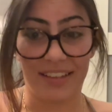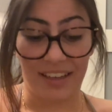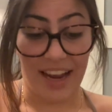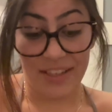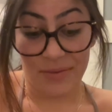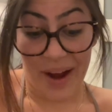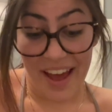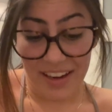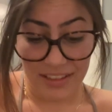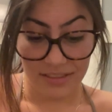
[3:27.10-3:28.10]
Nice
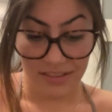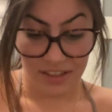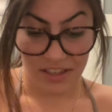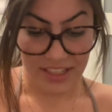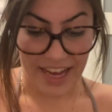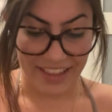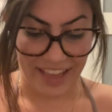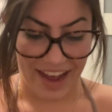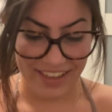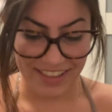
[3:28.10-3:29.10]
rat, she said at
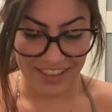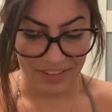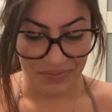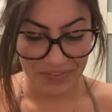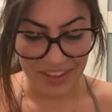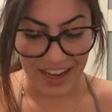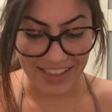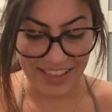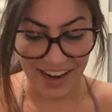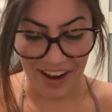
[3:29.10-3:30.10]
last. I
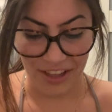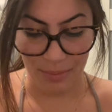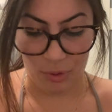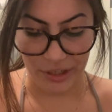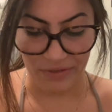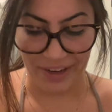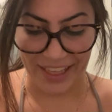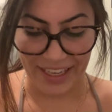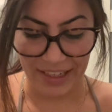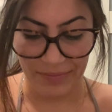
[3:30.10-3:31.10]
set it on the porch
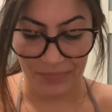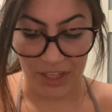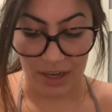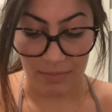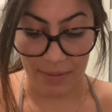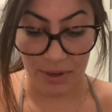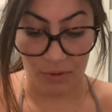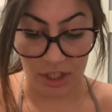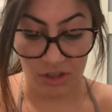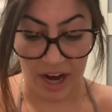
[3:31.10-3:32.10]
railing. Maybe it
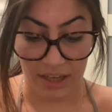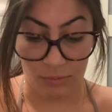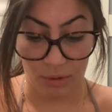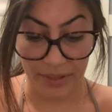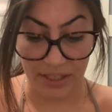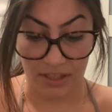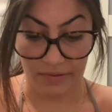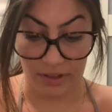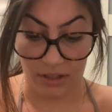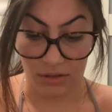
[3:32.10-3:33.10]
would attract more business
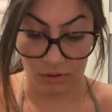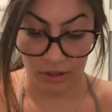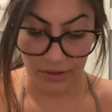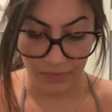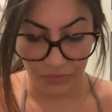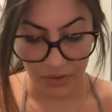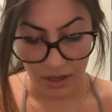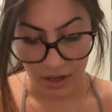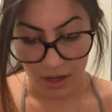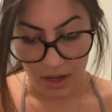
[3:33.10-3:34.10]
for the store.
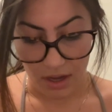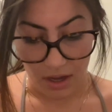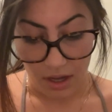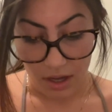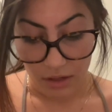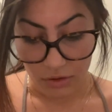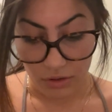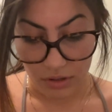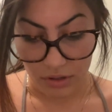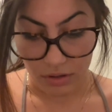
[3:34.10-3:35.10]

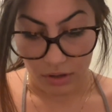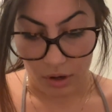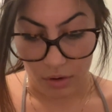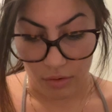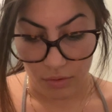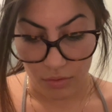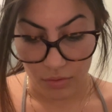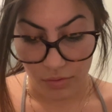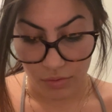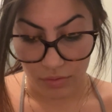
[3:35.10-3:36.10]

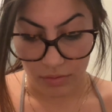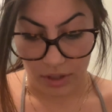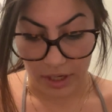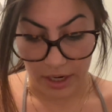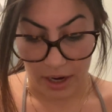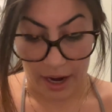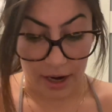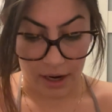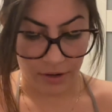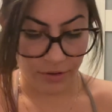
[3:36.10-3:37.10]
So,
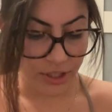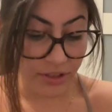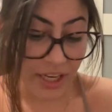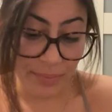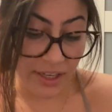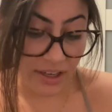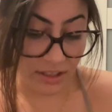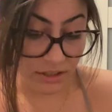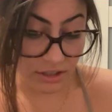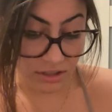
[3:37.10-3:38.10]
how do you like being a
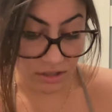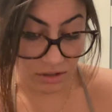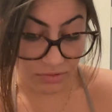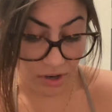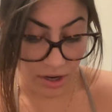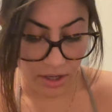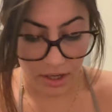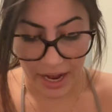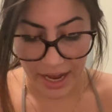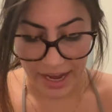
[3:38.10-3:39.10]
hunter so far?
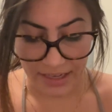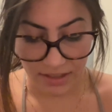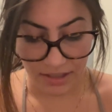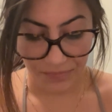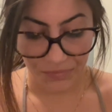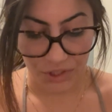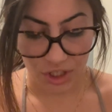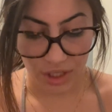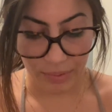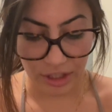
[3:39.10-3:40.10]
I asked.
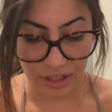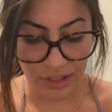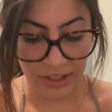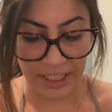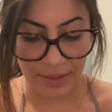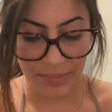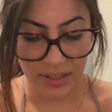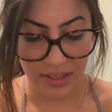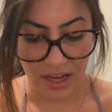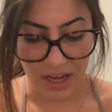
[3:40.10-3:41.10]
She pursed her lips.